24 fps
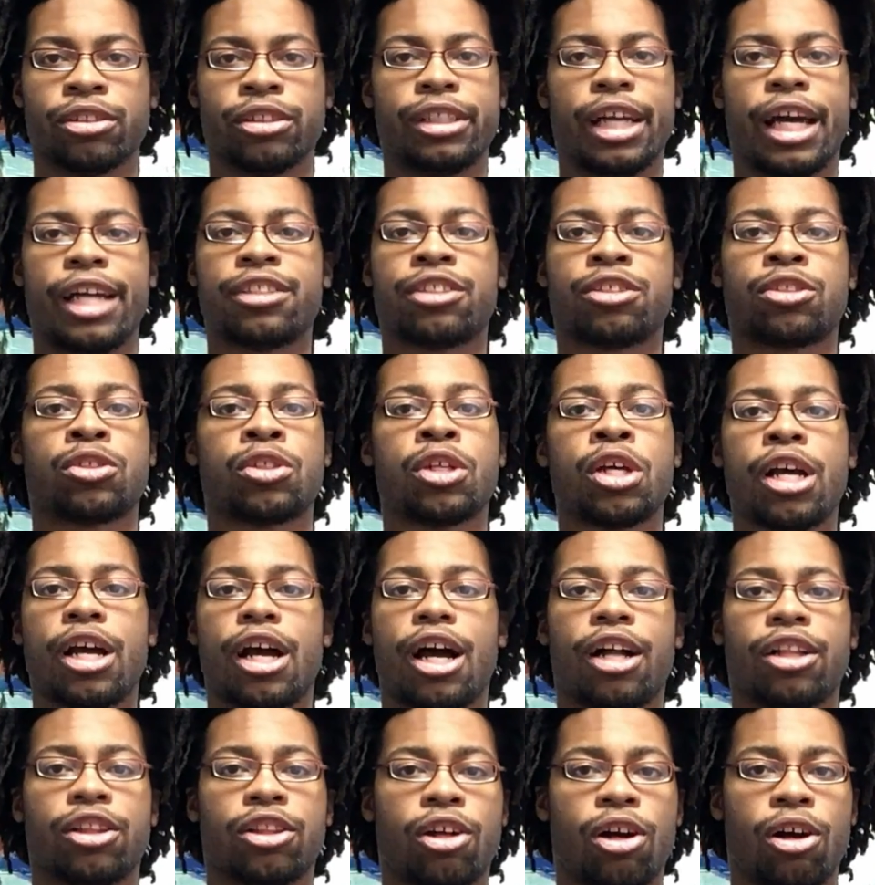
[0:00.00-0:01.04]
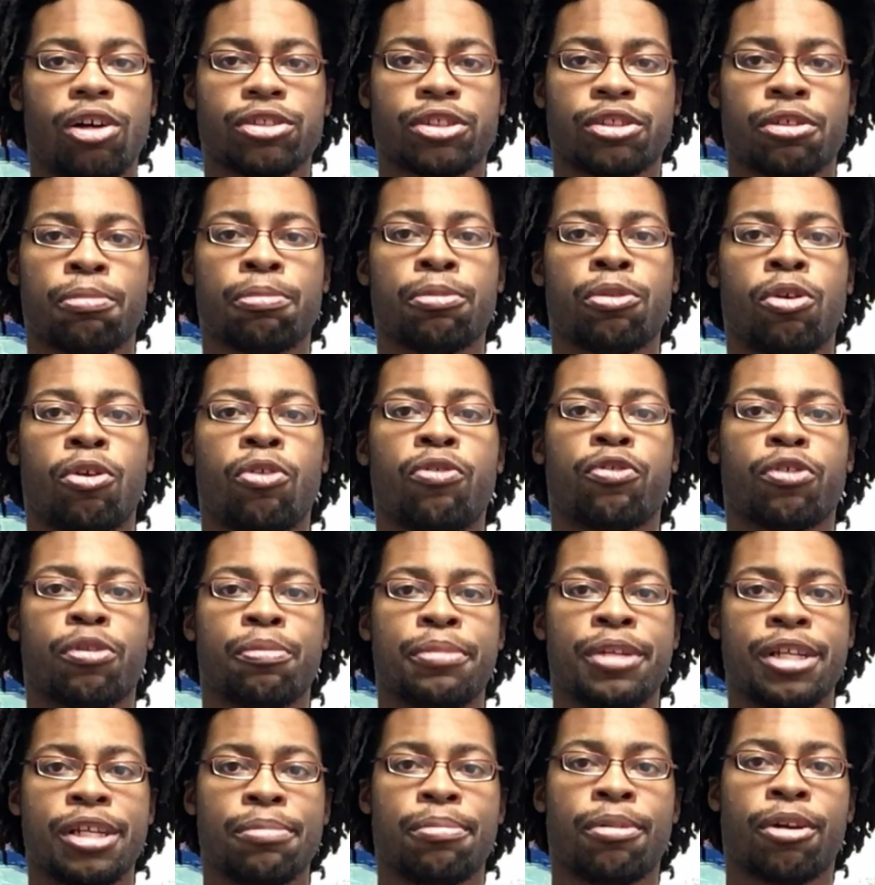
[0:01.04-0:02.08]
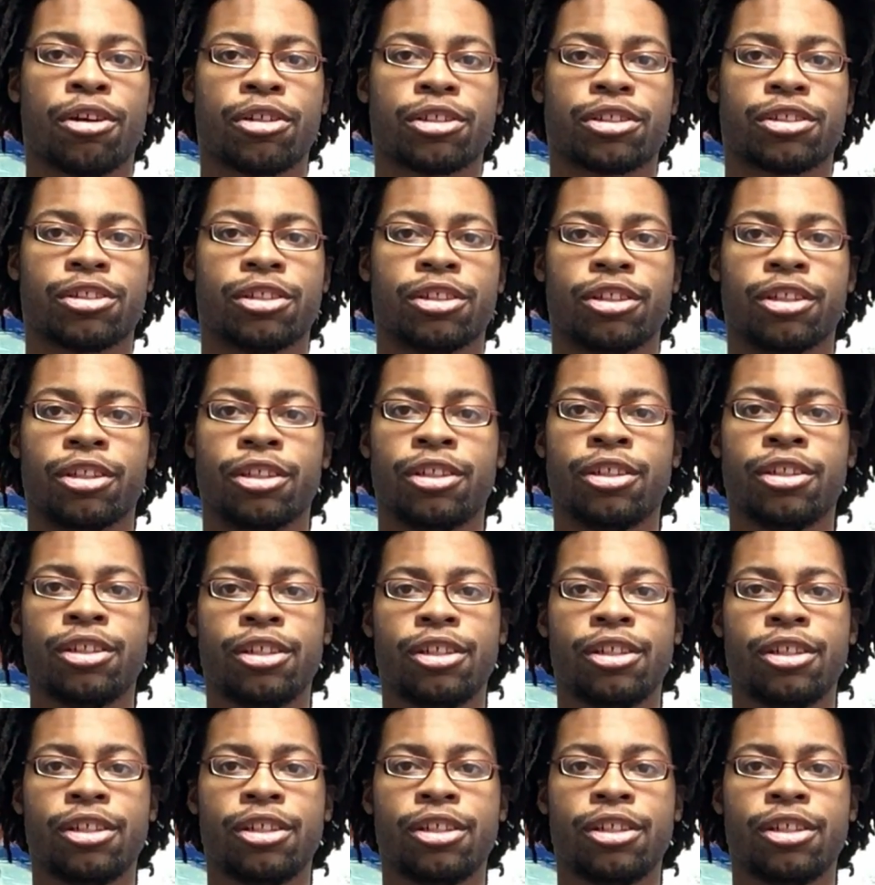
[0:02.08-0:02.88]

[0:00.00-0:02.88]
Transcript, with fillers: That's a long-term goal for me personally.